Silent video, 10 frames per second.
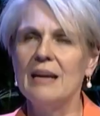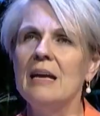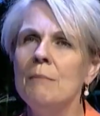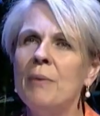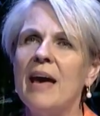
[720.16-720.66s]

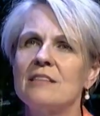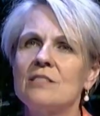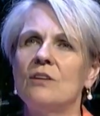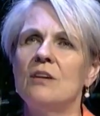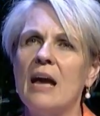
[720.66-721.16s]
impacts
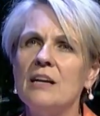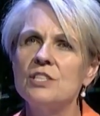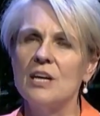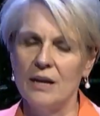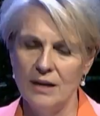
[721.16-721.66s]
on
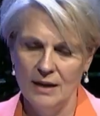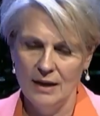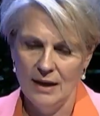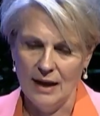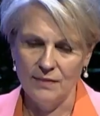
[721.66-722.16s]
nature
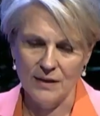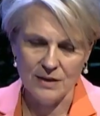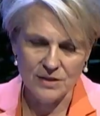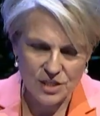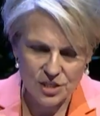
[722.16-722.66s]
and the
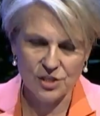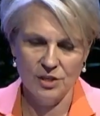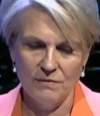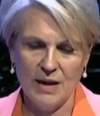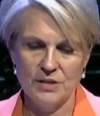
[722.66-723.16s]
condition
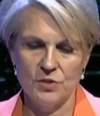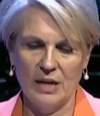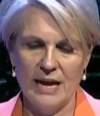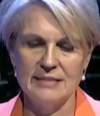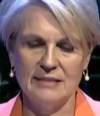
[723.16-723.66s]
of natural
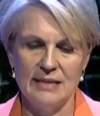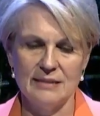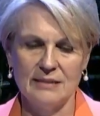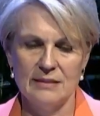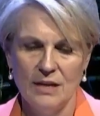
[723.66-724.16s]

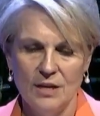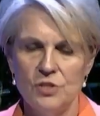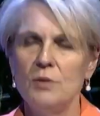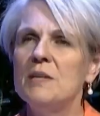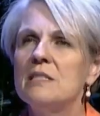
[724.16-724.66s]
assets
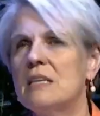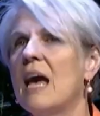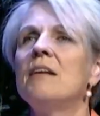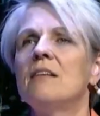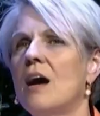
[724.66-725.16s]
should be
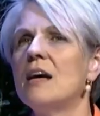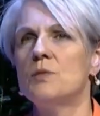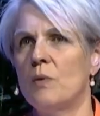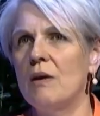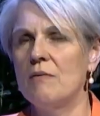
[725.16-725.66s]
standardised
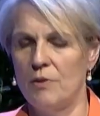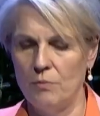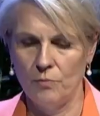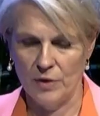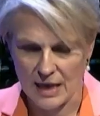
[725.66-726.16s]
wherever
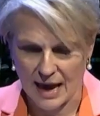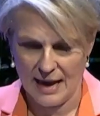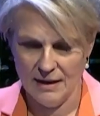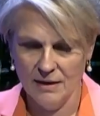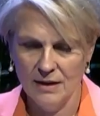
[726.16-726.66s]
we
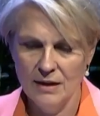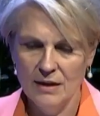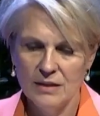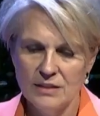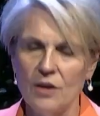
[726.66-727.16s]
can,
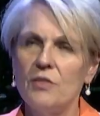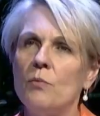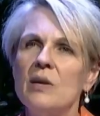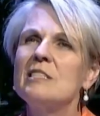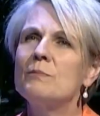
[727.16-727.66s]
so that
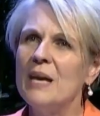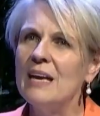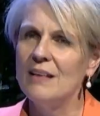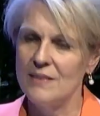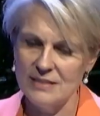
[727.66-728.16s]
we're
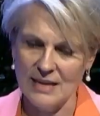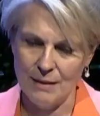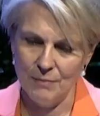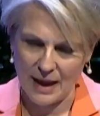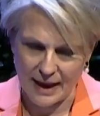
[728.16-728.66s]
speaking the same
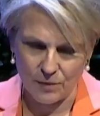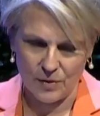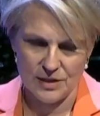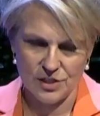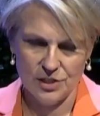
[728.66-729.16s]

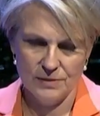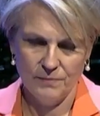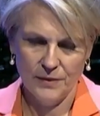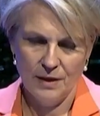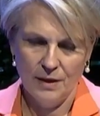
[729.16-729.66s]
language
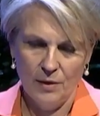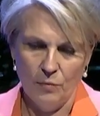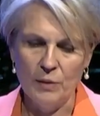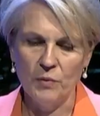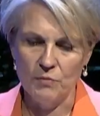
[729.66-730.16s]

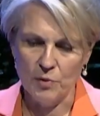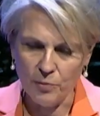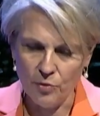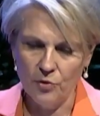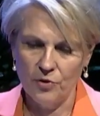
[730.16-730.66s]
when we
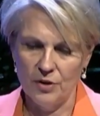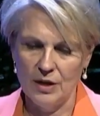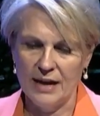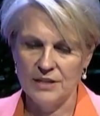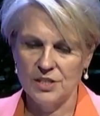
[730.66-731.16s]
report on
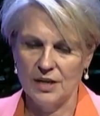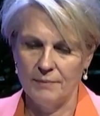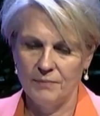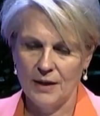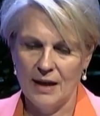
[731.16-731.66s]
nature,
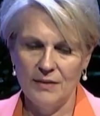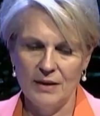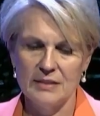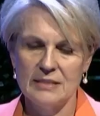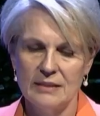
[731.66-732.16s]
and that
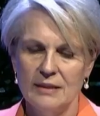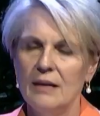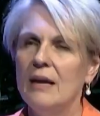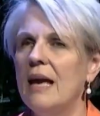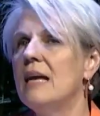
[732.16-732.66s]
it's
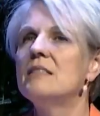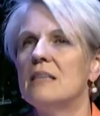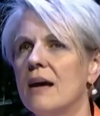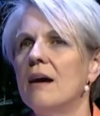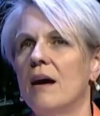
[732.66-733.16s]

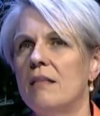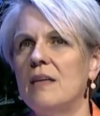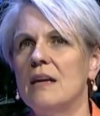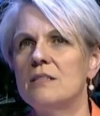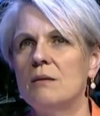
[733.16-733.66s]
easier, I
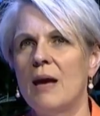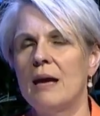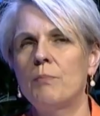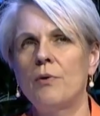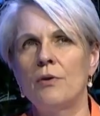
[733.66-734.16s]
think, to make
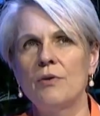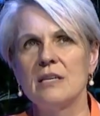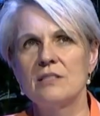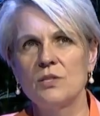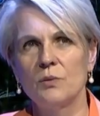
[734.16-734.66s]

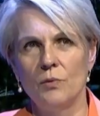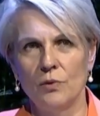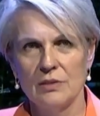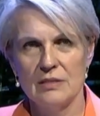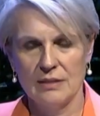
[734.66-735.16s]
progress
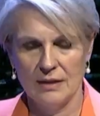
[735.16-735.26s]
towards